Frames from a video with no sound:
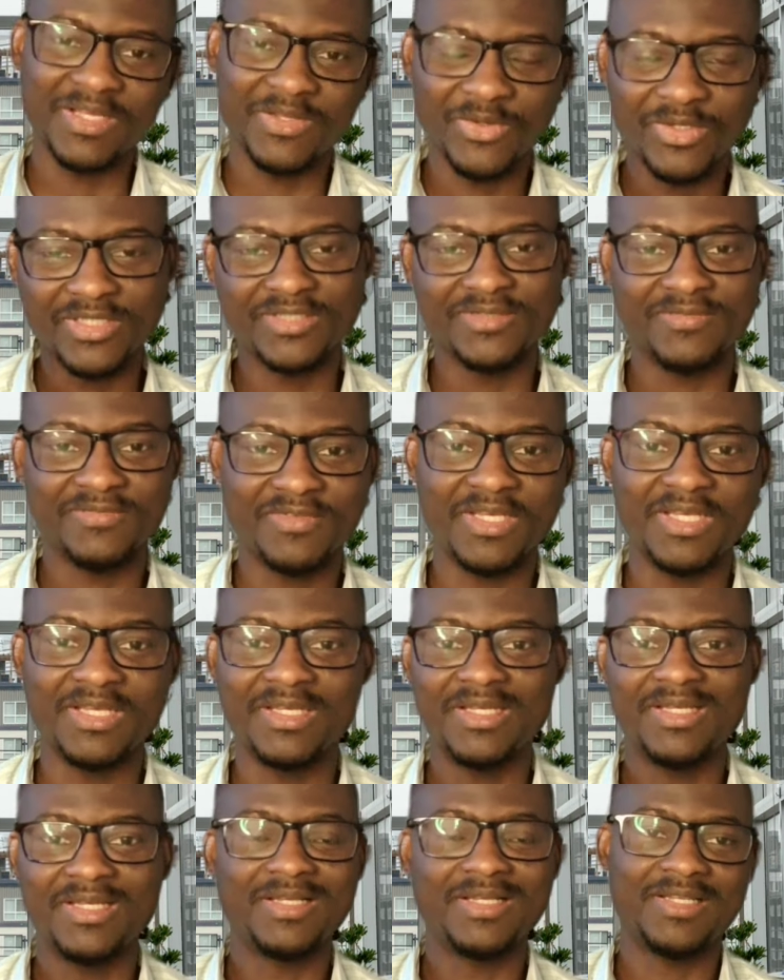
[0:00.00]
if I call it
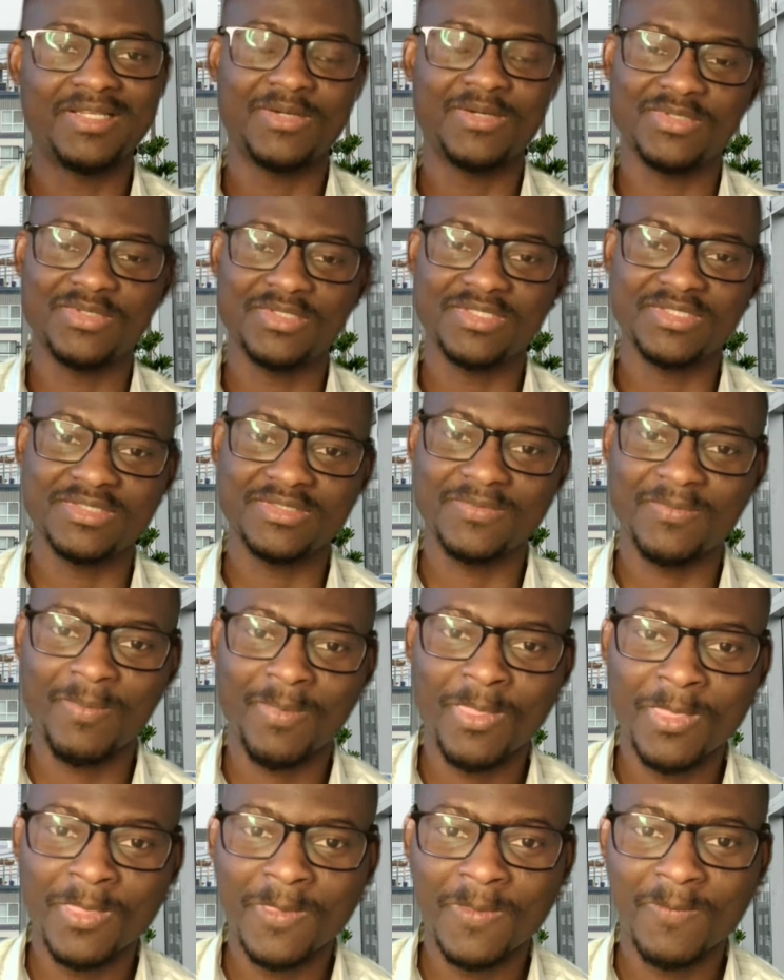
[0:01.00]
fear, that was
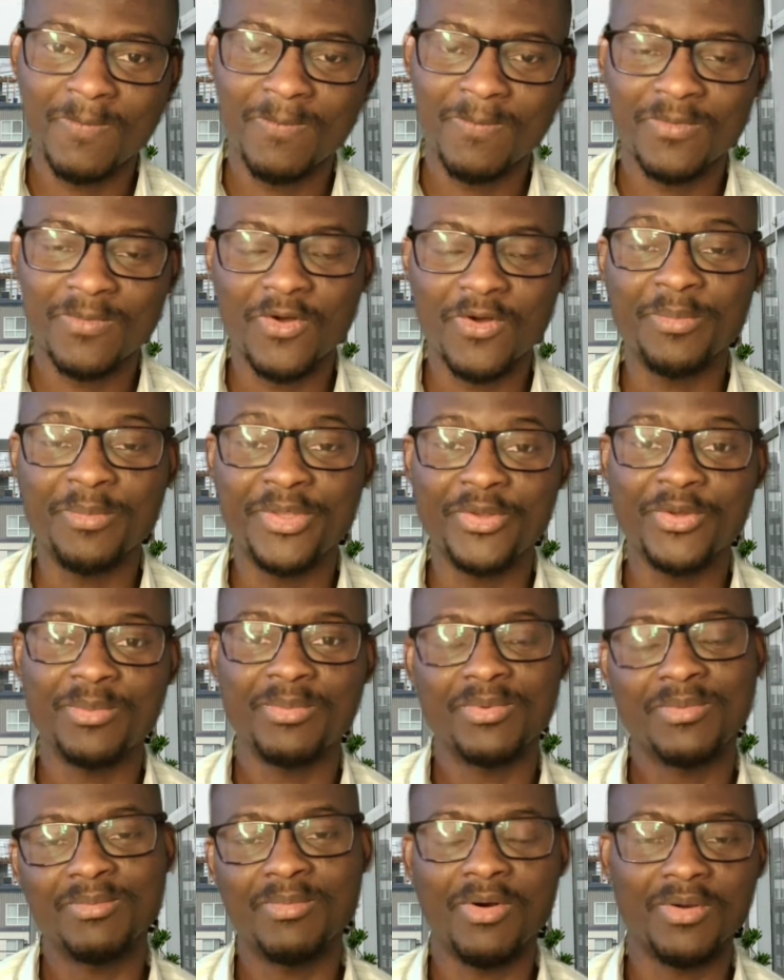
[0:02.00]
coming
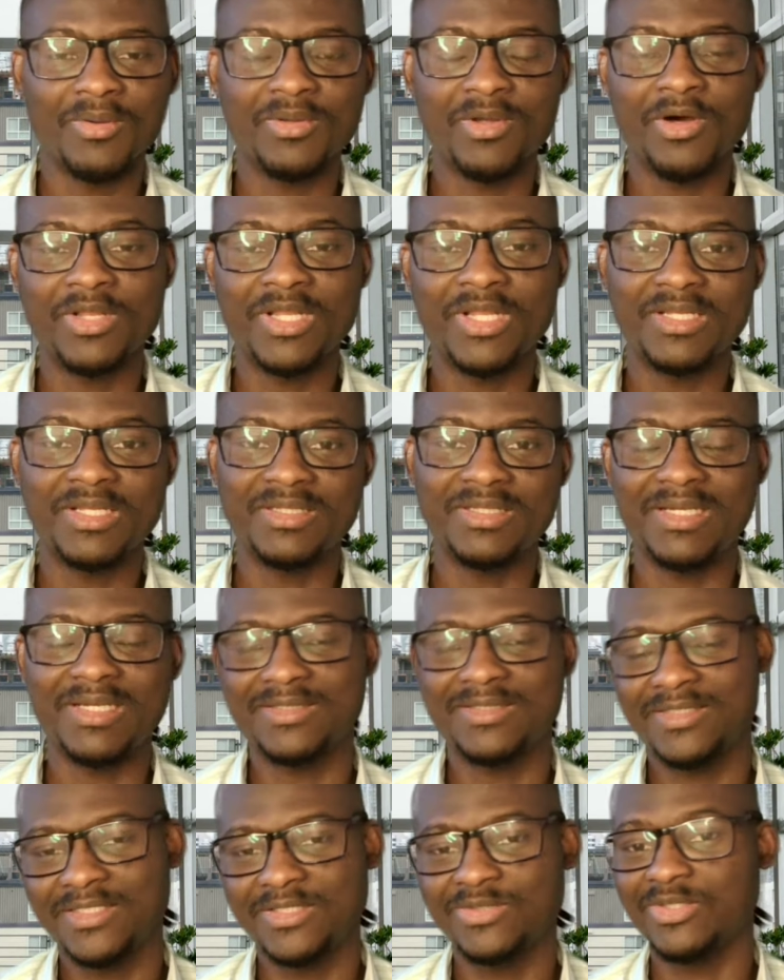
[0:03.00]
up. But other than
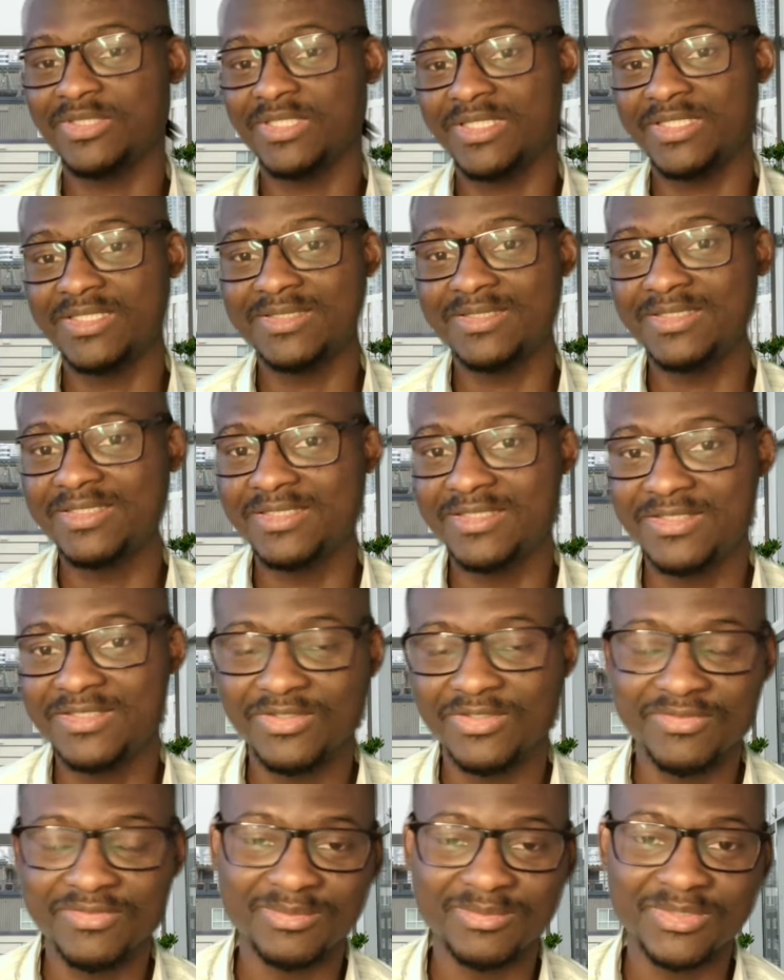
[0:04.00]
that, it was an easy
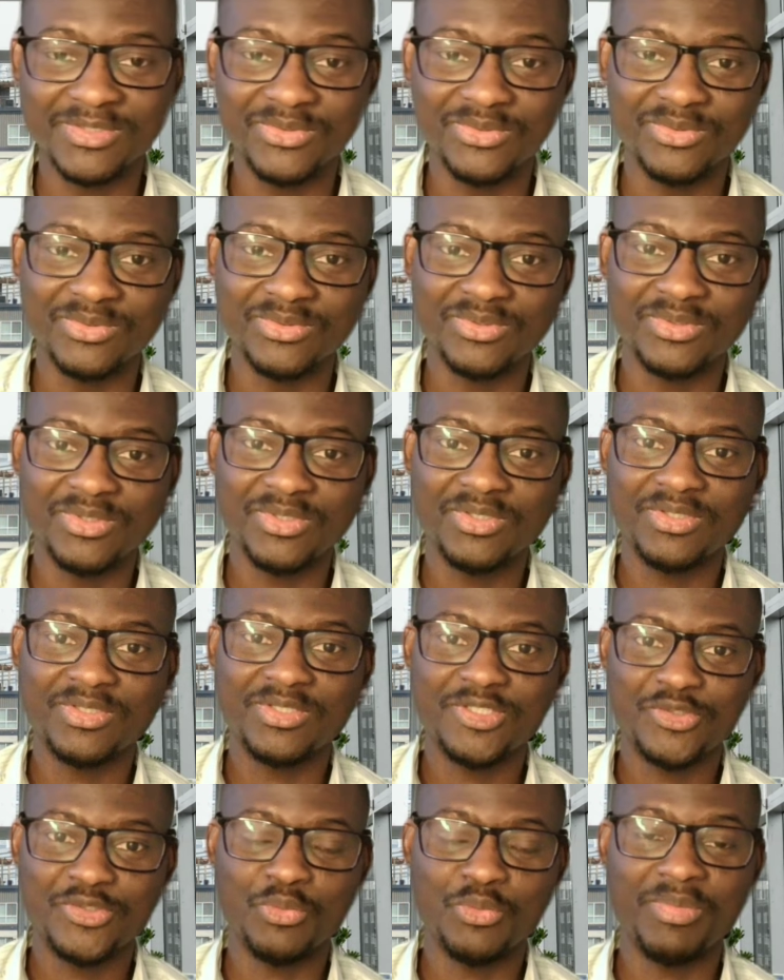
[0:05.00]
decision for me
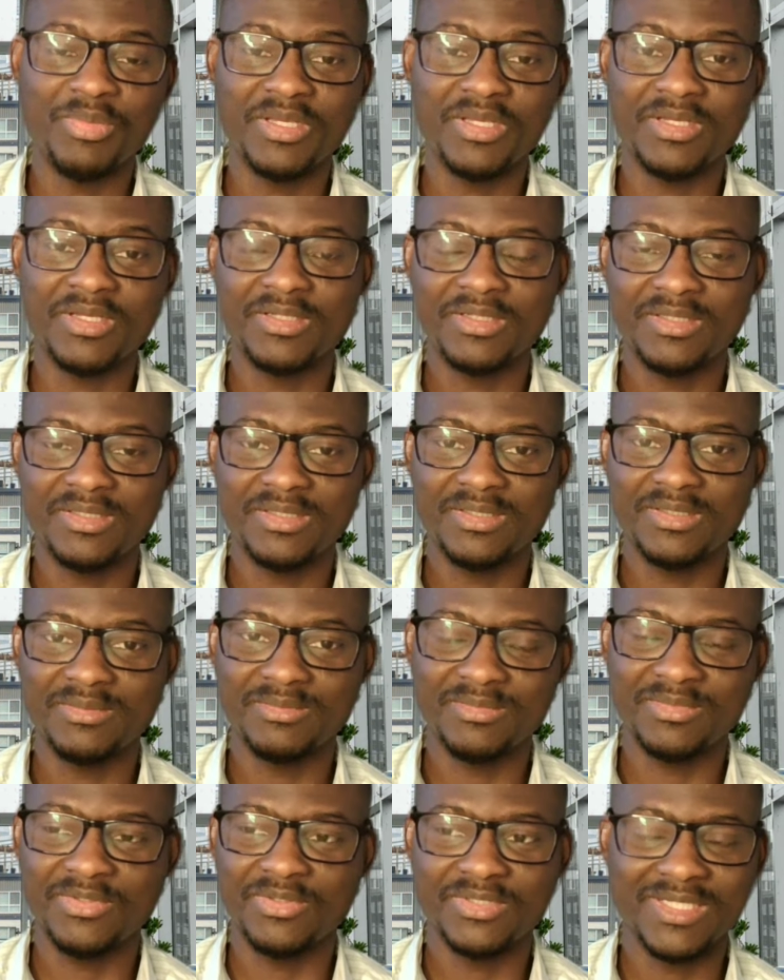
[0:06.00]
to make,
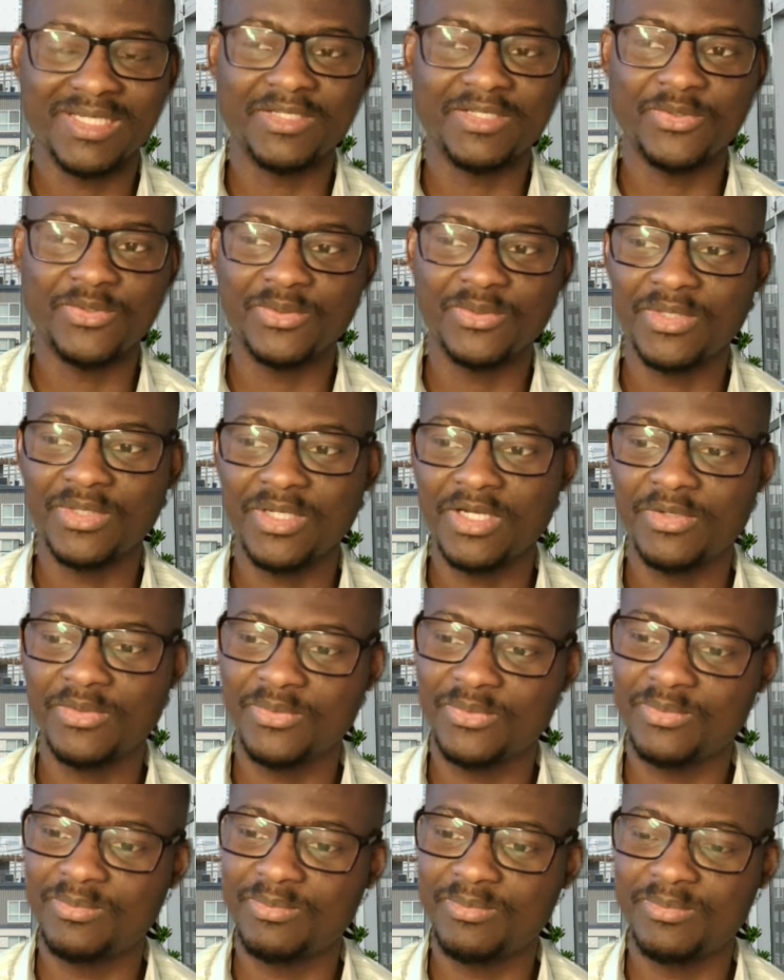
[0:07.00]
because I know
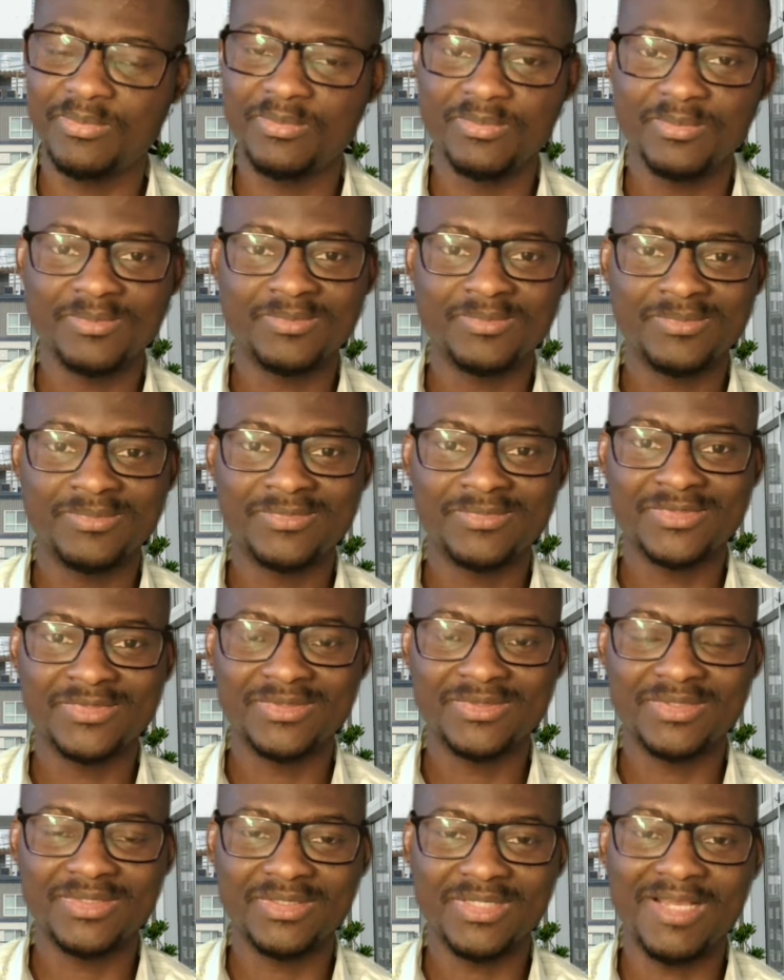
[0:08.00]

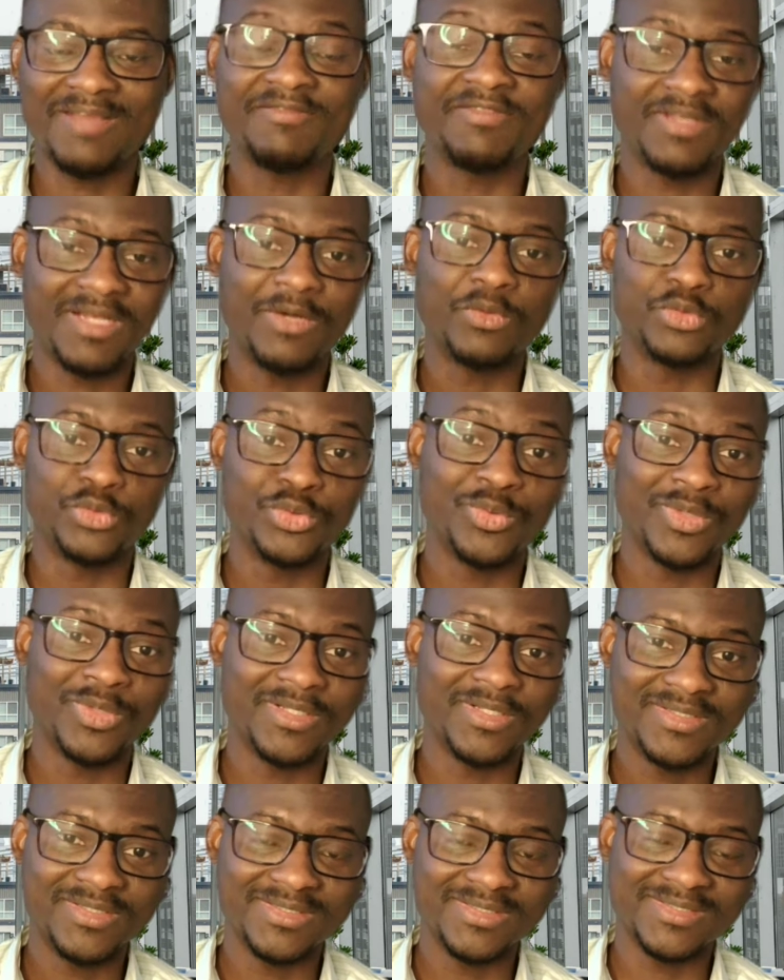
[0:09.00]
I feel I'll do
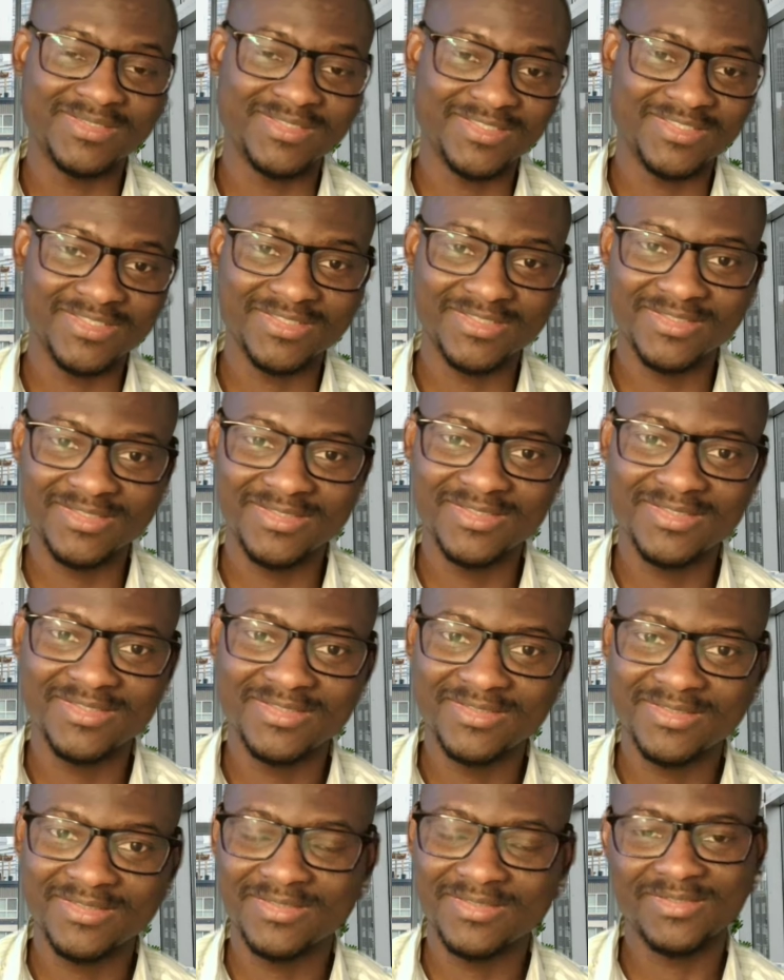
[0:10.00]
well in teaching.
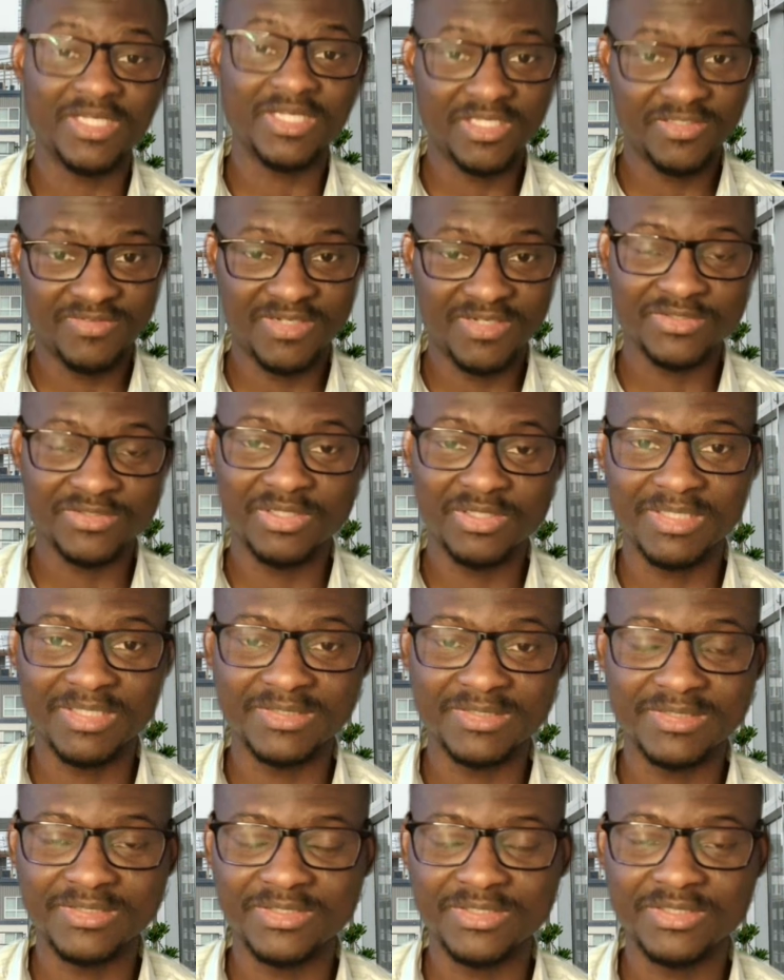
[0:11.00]
Another key factor
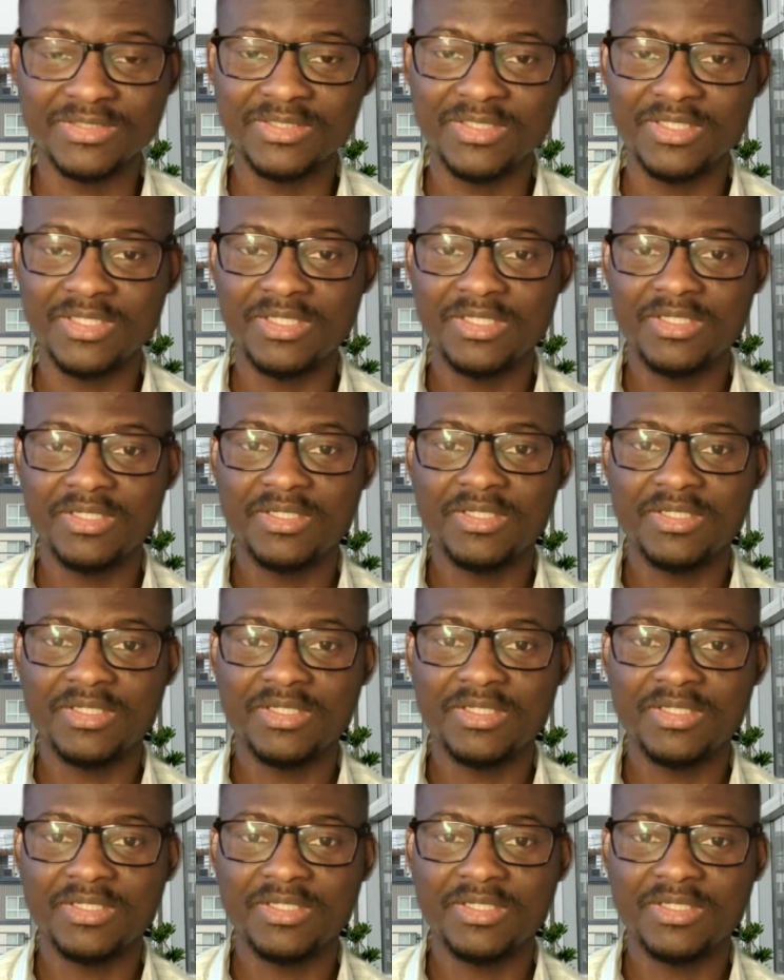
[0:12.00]
in my decision